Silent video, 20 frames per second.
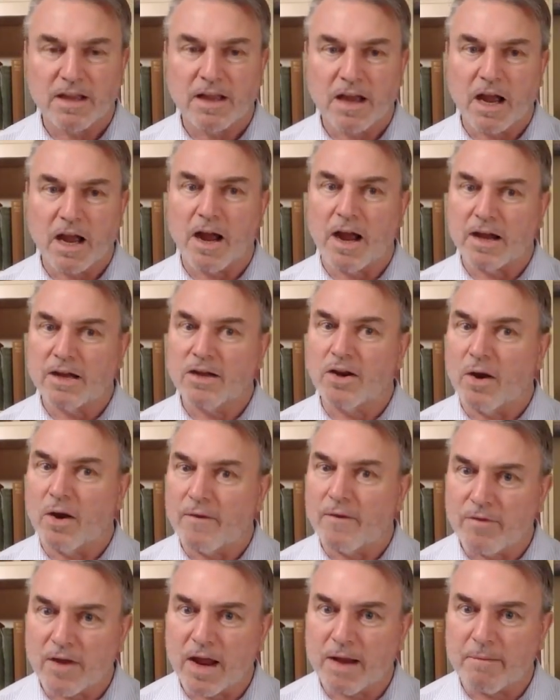
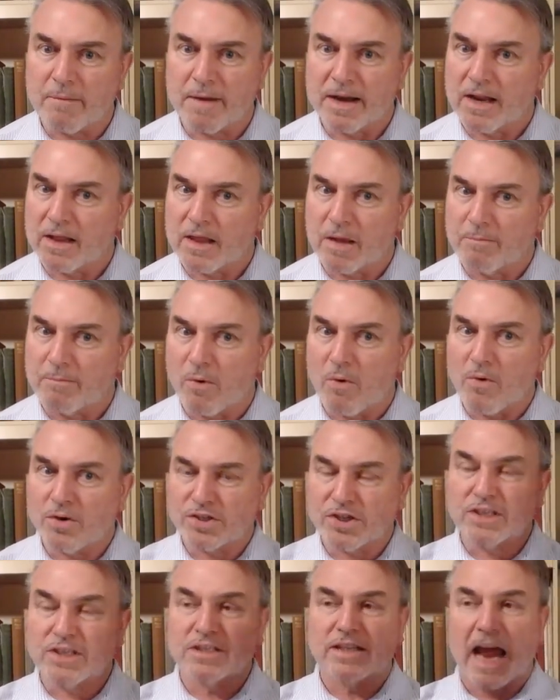The
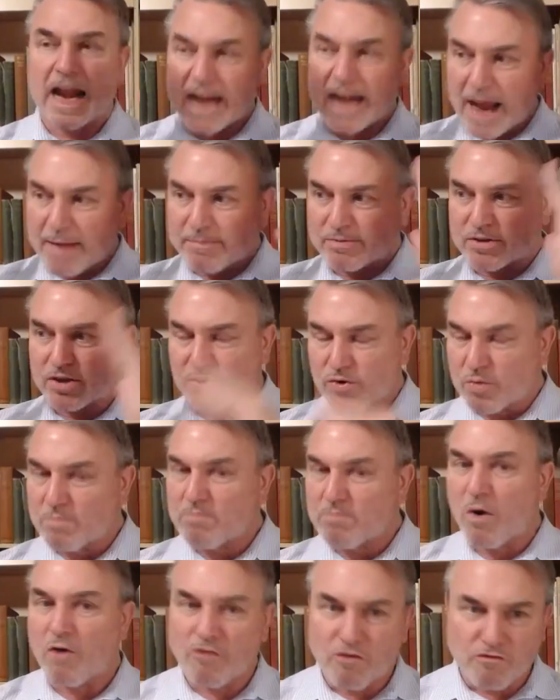abortion is an absolute
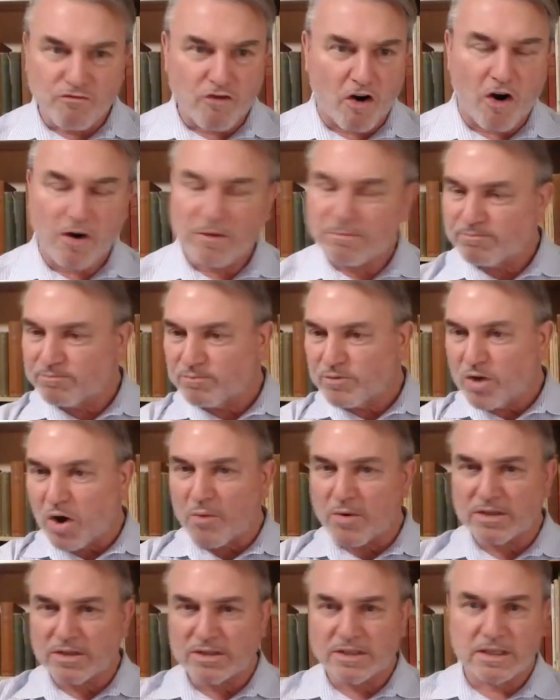moral wrong. No
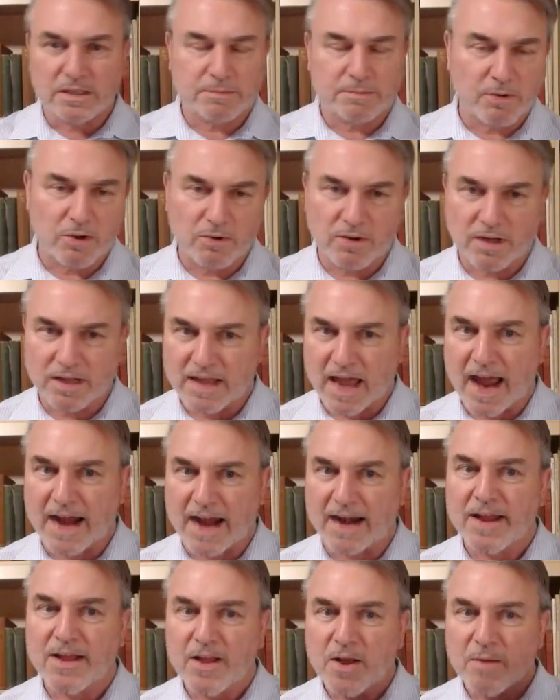one's disputing that.
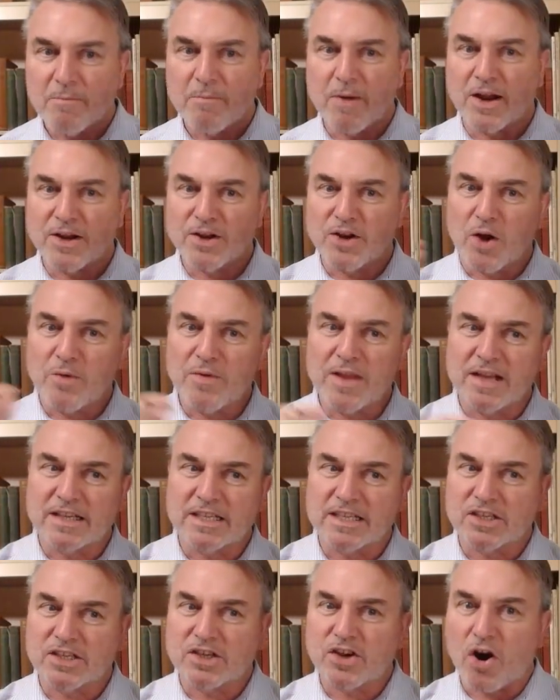But there's
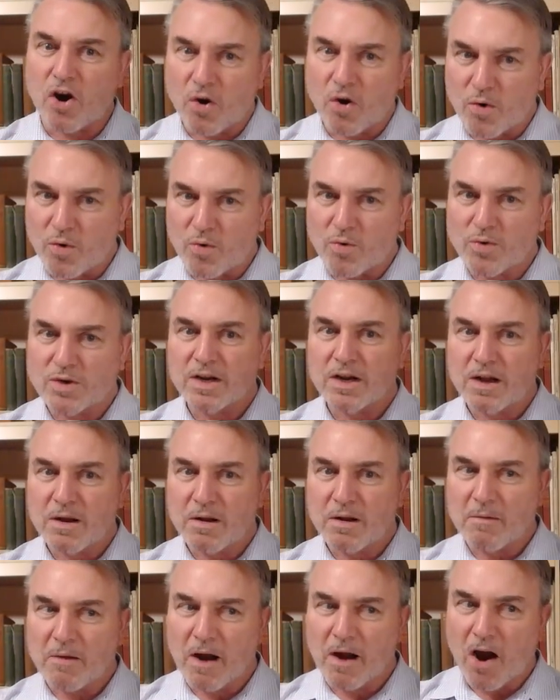this
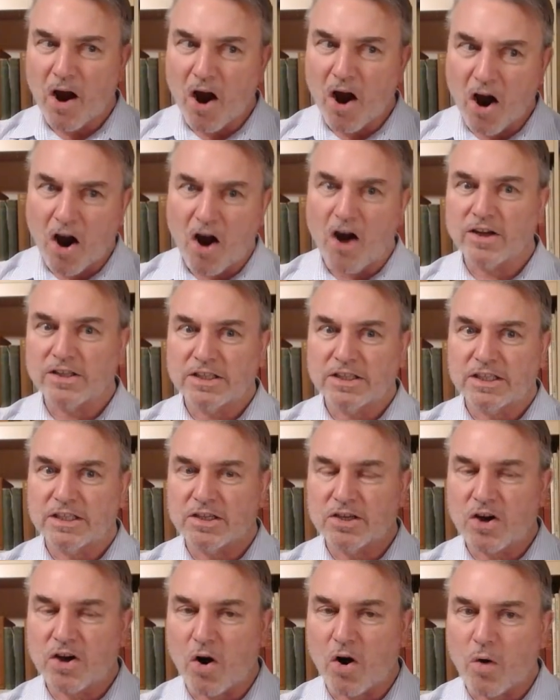
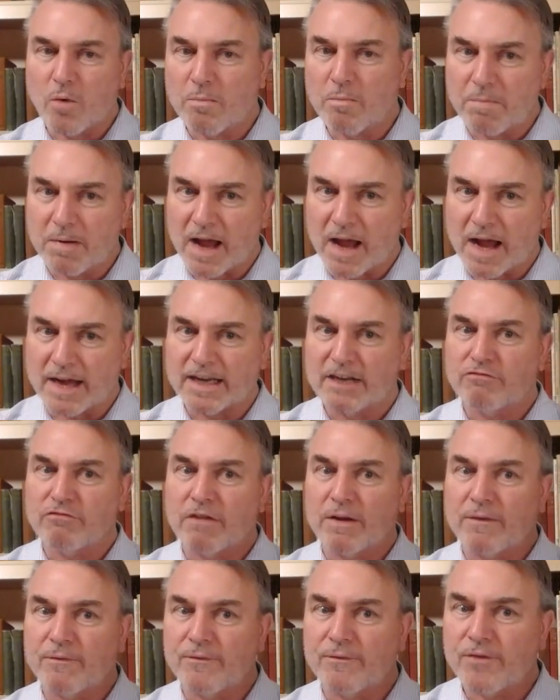cold-hearted, cold-blooded
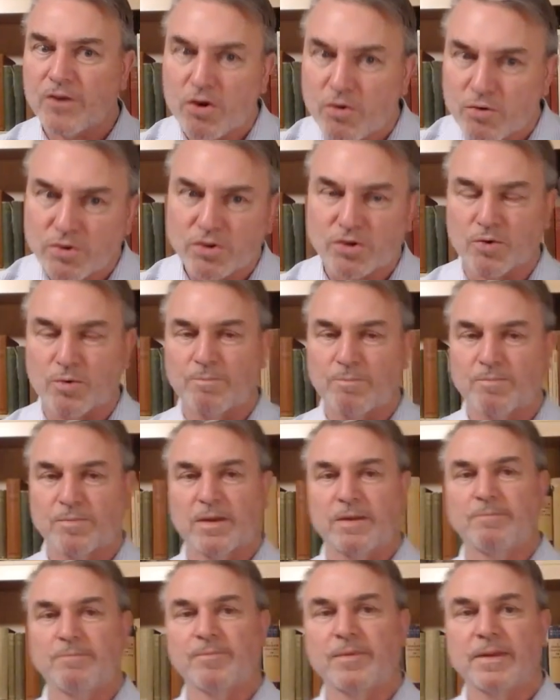refusal
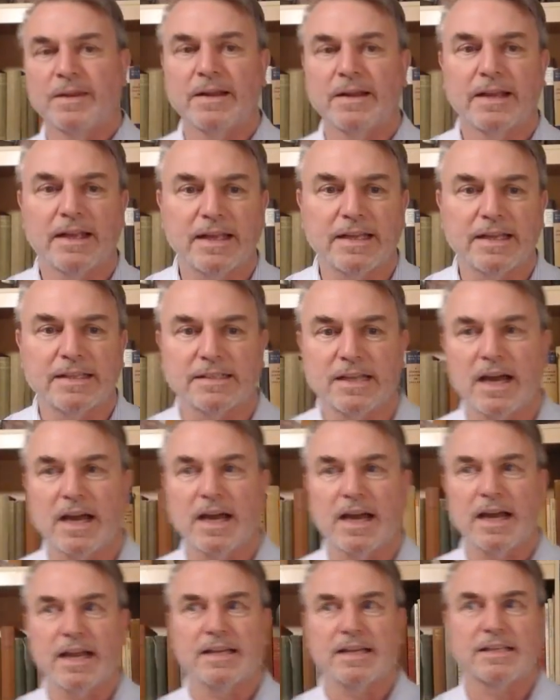is
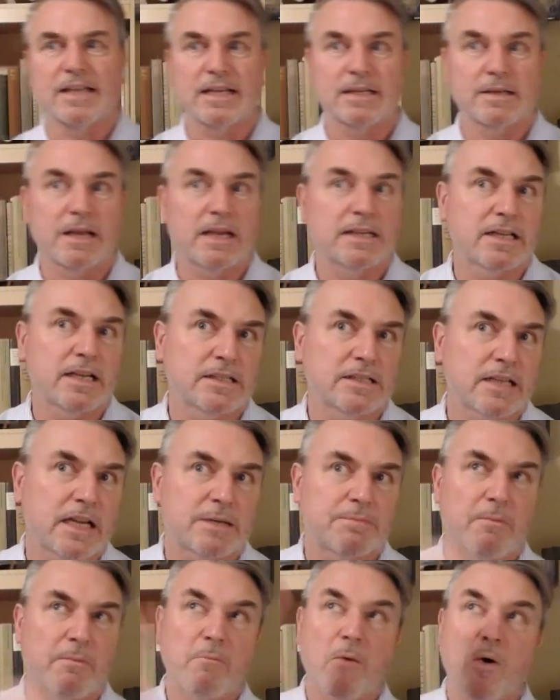
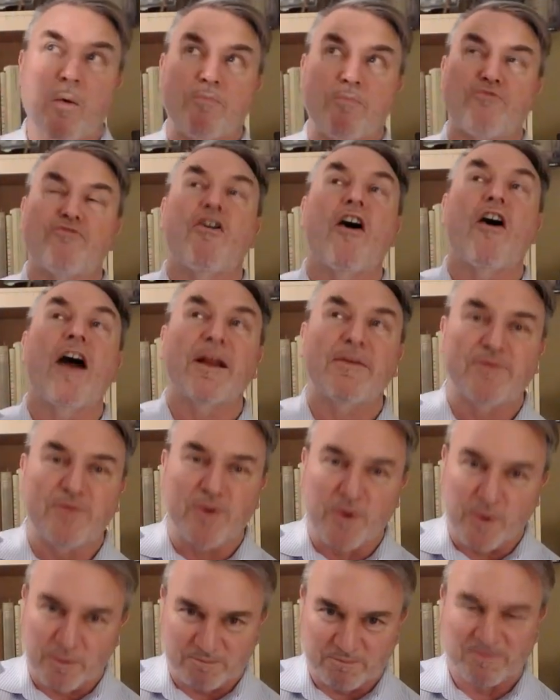more
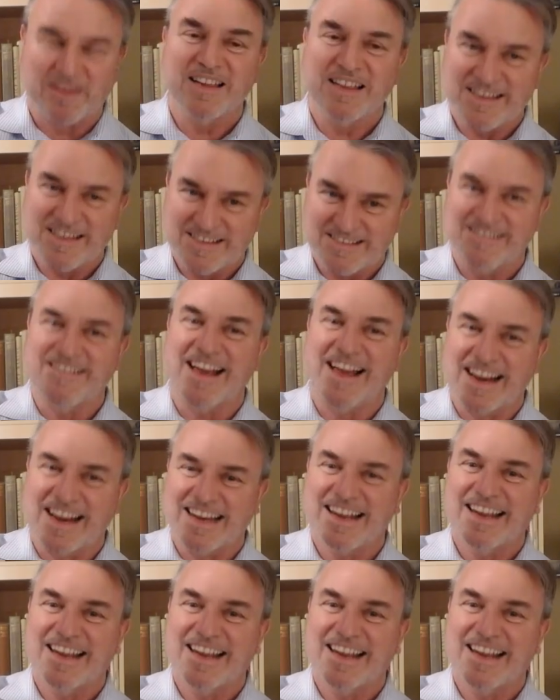prideful, right?